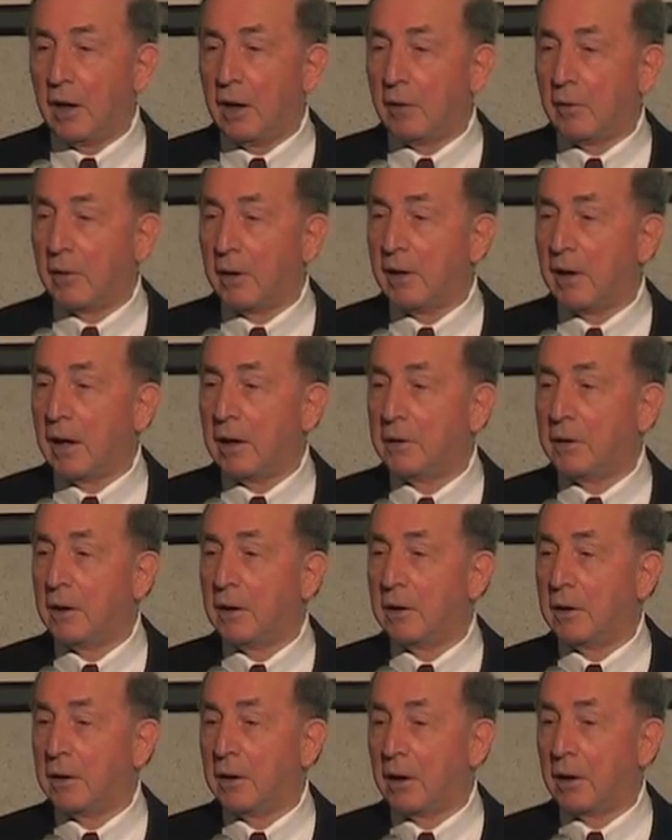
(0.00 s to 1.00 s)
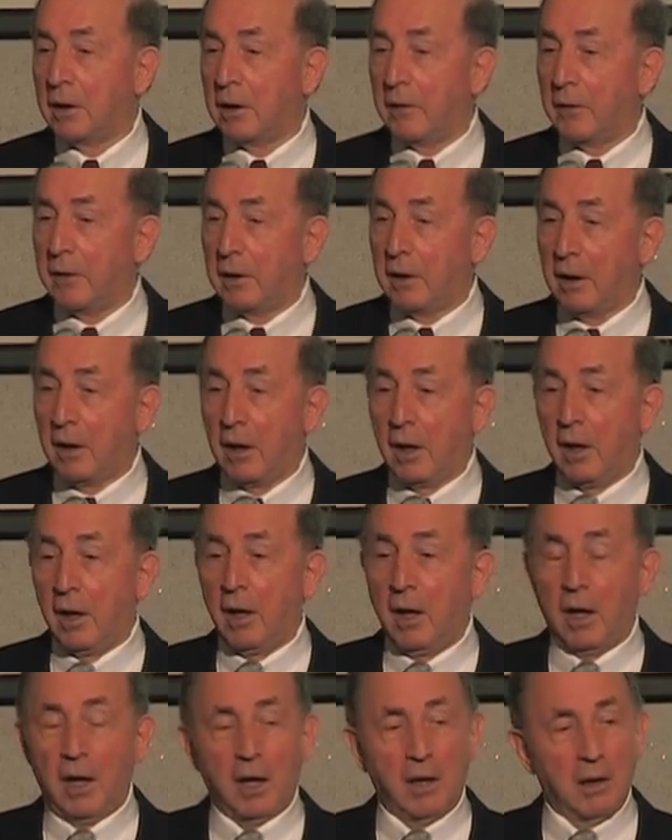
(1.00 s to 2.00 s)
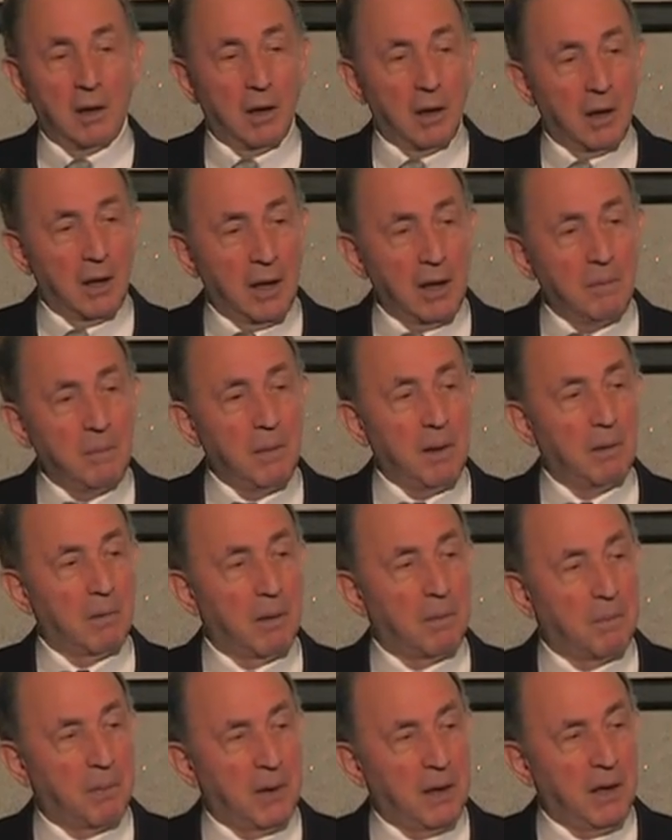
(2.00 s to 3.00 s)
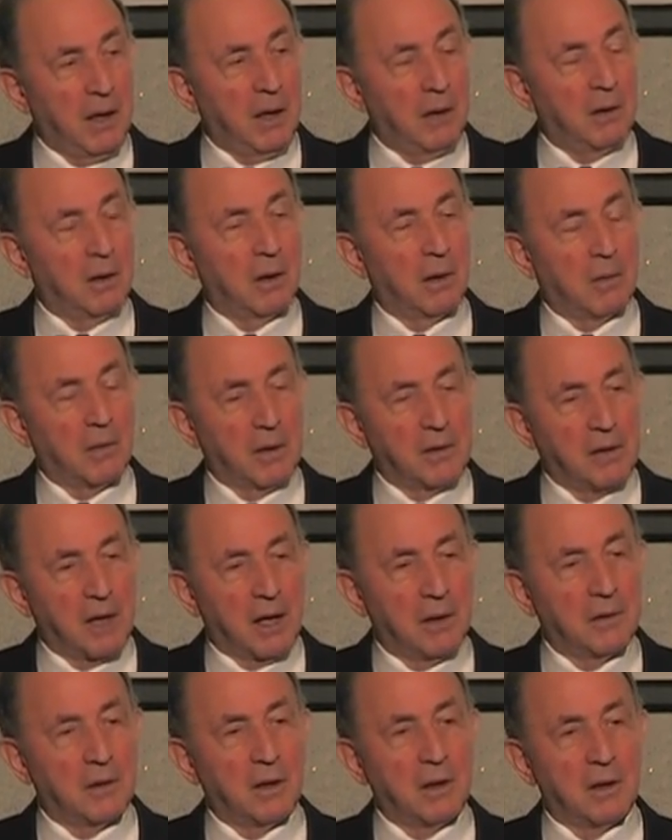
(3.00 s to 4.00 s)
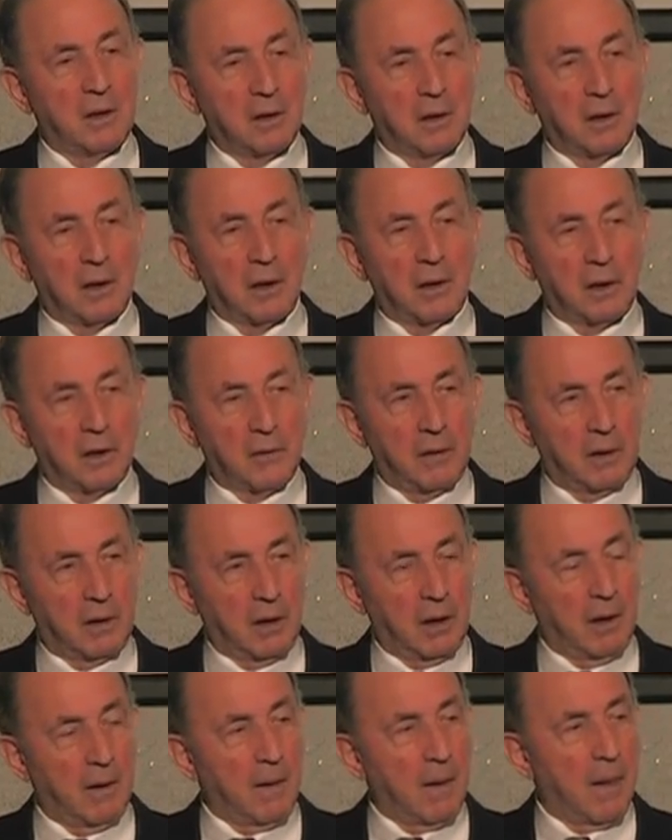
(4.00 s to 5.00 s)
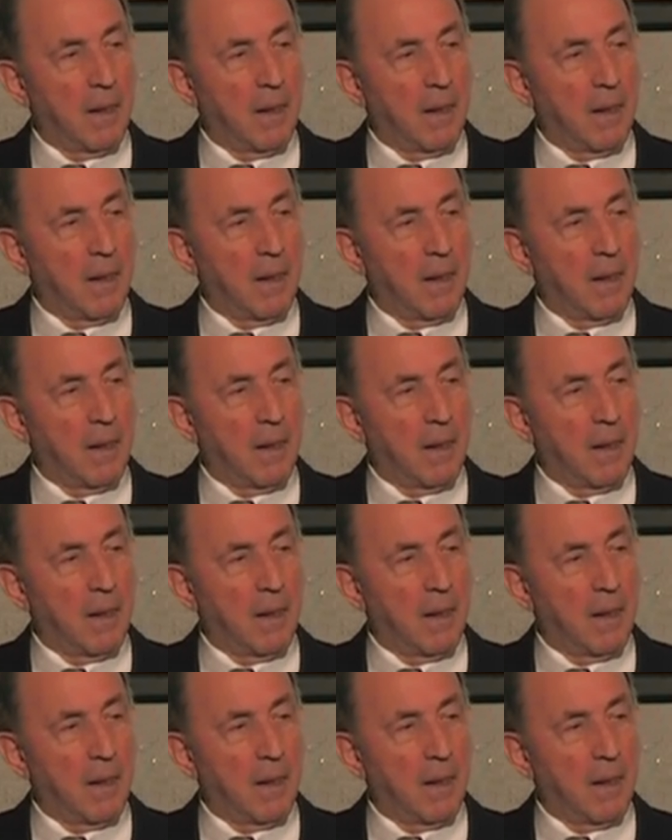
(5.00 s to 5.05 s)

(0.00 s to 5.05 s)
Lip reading: and redundant connectivity? And let me repeat redundant connectivity.